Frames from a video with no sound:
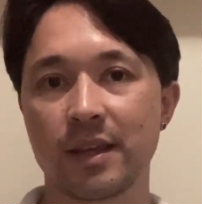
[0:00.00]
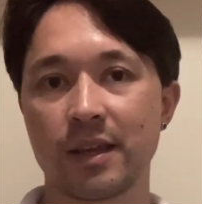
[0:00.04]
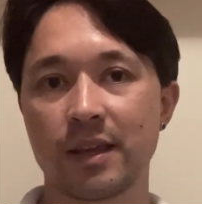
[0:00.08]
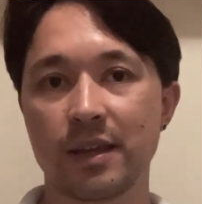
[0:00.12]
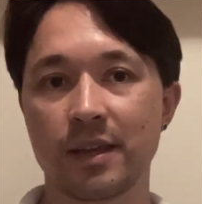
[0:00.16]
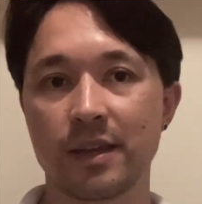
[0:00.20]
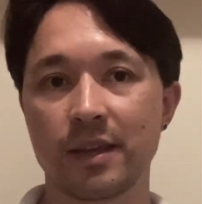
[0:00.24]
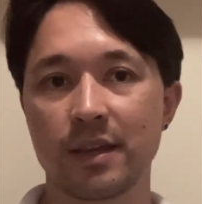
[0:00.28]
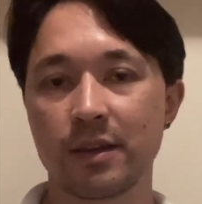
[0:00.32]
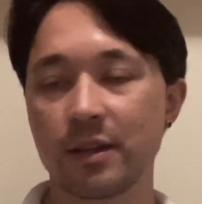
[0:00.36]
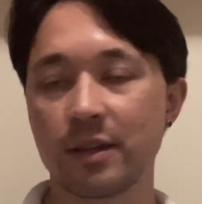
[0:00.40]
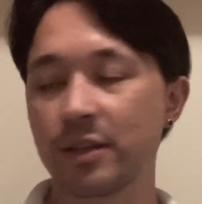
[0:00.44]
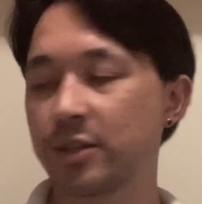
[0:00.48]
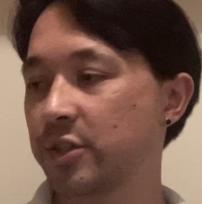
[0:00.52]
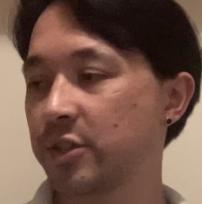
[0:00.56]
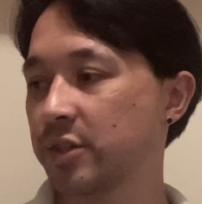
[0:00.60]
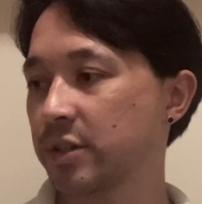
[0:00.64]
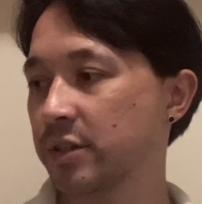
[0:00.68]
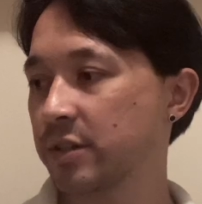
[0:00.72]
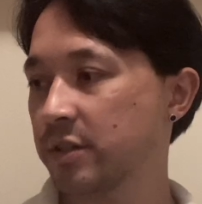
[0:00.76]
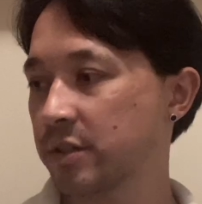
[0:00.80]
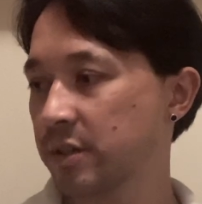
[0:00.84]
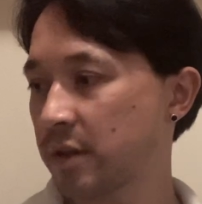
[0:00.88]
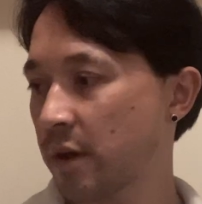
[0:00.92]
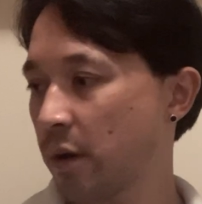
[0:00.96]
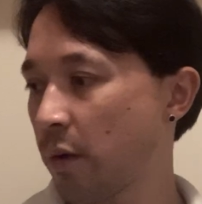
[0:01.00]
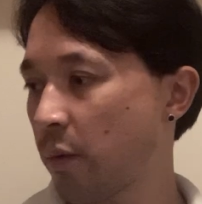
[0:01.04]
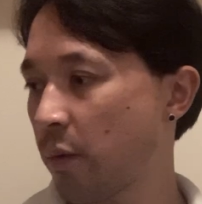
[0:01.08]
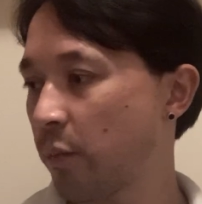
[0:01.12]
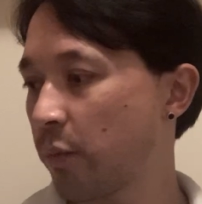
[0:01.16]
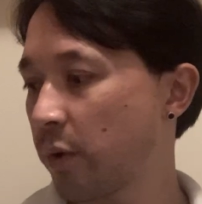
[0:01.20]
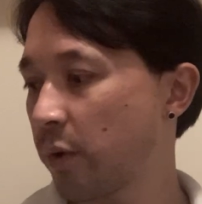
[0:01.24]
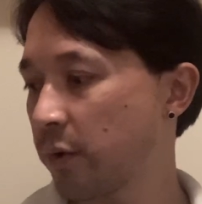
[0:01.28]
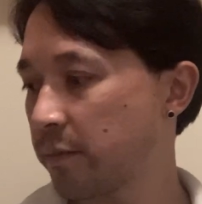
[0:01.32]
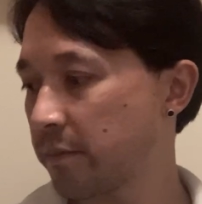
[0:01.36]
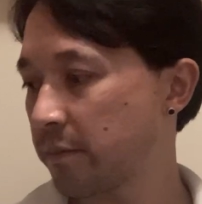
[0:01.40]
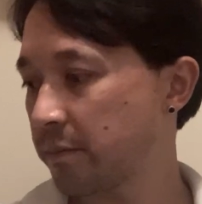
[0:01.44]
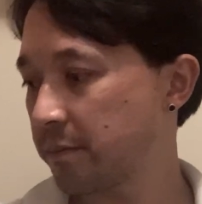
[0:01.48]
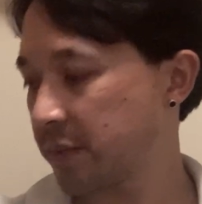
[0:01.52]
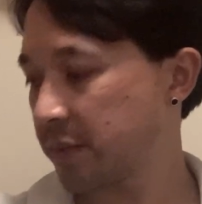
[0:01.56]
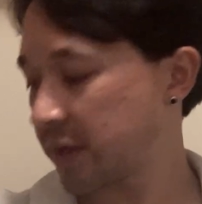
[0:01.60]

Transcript: It just won't